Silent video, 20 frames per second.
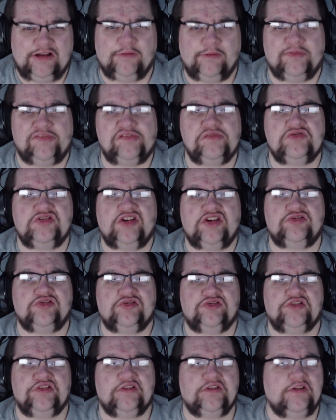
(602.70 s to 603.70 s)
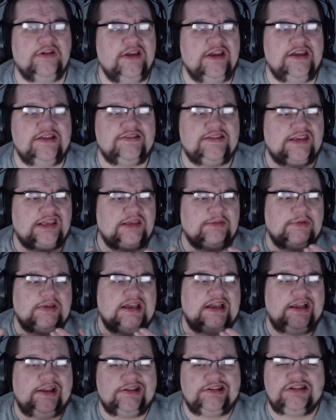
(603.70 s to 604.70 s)
just sharing up with suggestions here to
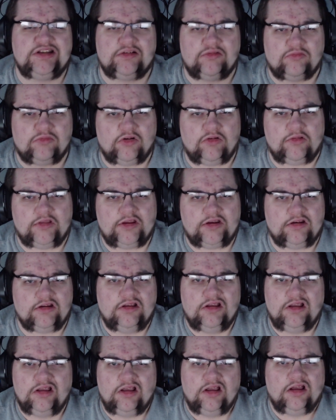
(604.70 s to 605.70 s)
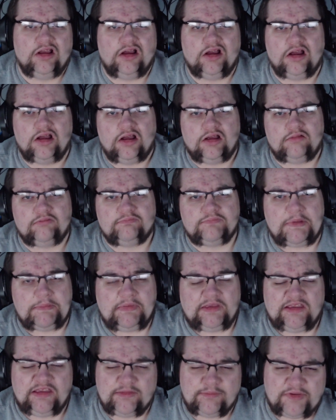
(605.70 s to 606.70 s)
keep content rolling.
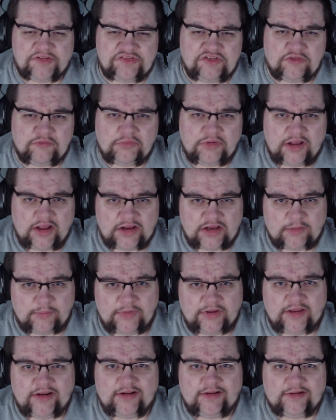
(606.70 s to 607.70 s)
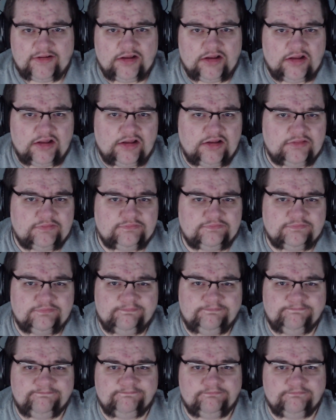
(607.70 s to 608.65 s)
Maybe keep myself preoccupied. I